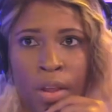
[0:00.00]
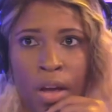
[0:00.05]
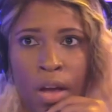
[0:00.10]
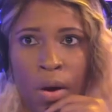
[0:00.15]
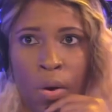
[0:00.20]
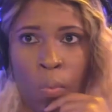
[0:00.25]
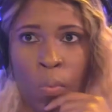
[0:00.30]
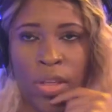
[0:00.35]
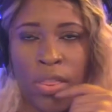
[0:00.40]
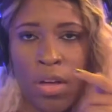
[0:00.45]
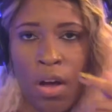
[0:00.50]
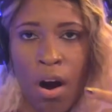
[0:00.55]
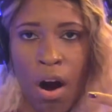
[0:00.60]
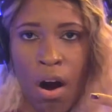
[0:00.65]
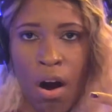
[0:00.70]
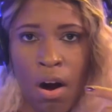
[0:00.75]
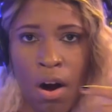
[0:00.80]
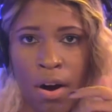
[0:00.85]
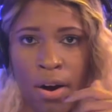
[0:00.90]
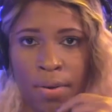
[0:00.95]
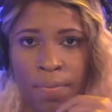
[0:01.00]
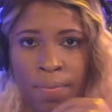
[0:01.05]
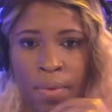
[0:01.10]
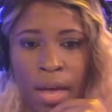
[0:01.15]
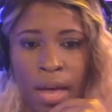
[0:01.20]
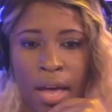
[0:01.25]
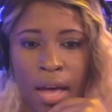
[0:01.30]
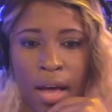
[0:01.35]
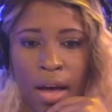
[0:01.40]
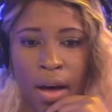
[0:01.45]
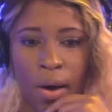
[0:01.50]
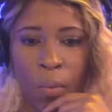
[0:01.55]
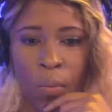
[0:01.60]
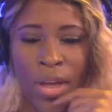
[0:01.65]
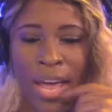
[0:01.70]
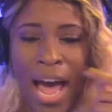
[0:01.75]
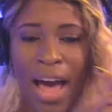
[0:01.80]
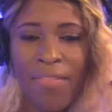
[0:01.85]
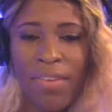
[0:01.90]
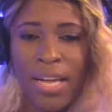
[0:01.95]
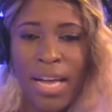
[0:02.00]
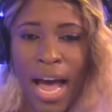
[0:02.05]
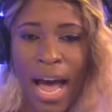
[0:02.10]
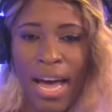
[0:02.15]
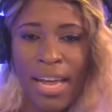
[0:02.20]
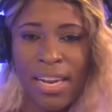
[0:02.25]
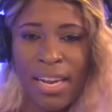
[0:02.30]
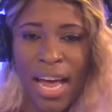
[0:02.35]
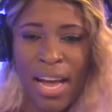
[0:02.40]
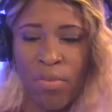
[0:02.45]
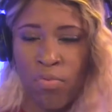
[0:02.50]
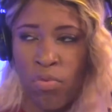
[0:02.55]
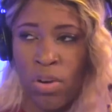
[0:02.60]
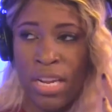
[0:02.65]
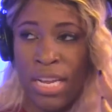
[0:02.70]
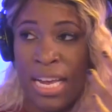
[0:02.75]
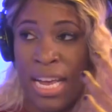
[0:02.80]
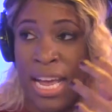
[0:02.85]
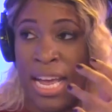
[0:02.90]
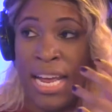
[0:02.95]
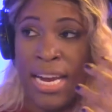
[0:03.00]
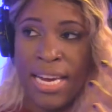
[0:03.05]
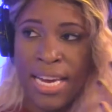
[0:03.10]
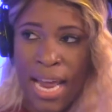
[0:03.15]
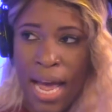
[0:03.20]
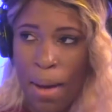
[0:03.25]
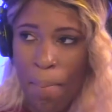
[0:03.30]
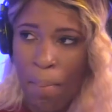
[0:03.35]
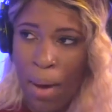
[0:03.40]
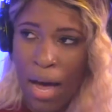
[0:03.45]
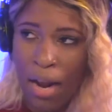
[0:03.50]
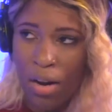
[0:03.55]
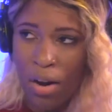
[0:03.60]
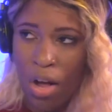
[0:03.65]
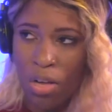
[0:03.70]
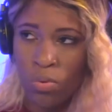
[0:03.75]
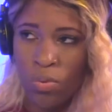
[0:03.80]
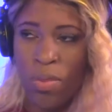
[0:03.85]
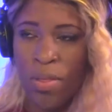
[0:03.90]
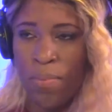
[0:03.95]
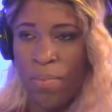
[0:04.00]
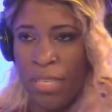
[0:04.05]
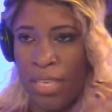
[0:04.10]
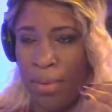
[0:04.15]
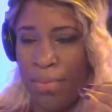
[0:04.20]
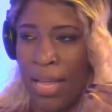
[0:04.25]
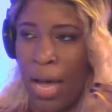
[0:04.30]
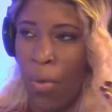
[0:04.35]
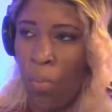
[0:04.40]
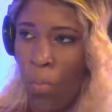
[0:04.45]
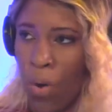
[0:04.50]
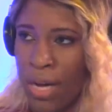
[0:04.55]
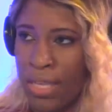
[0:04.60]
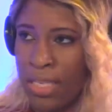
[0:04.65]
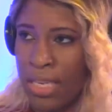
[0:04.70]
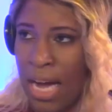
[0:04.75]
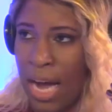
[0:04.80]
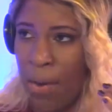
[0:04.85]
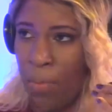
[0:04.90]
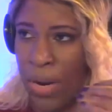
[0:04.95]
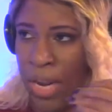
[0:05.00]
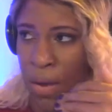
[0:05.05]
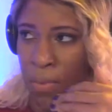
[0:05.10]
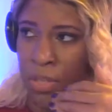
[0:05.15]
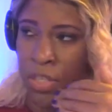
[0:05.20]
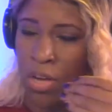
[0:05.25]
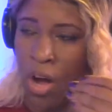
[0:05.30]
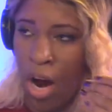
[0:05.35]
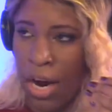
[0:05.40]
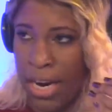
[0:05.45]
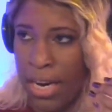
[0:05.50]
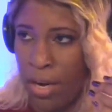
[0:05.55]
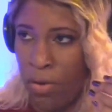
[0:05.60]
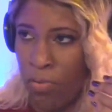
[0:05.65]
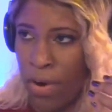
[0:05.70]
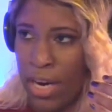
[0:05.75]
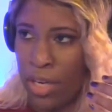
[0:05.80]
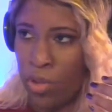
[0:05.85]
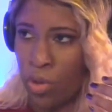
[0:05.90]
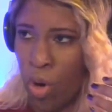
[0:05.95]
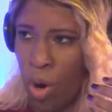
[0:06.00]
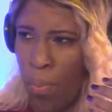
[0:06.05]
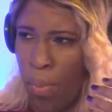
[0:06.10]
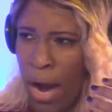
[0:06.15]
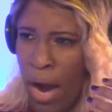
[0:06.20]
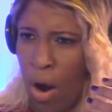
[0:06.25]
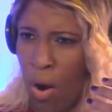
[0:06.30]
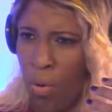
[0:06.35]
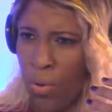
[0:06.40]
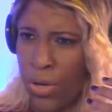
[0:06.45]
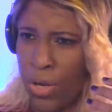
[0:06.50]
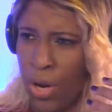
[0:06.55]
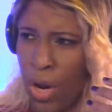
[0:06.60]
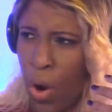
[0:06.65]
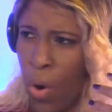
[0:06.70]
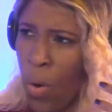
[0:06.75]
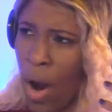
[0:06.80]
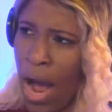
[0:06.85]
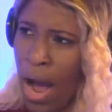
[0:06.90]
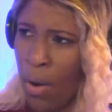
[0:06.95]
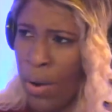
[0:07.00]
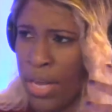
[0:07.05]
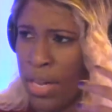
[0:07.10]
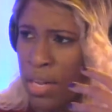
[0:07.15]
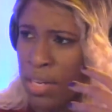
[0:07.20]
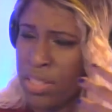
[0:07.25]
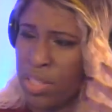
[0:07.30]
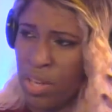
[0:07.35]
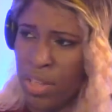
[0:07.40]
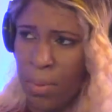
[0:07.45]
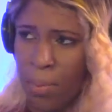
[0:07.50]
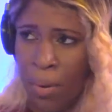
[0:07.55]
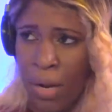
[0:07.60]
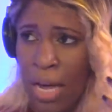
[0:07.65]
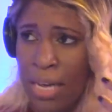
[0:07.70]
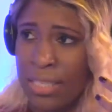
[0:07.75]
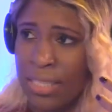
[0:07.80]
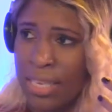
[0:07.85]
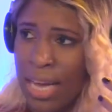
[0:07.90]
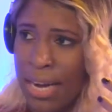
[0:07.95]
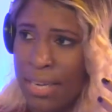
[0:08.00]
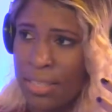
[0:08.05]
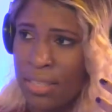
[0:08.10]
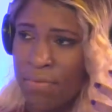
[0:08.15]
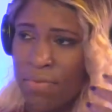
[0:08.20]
with Gar, we haven't gotten like really in-depth monologues with him, except that one time when he was talking to Rachel about, how he looks on the plus sides of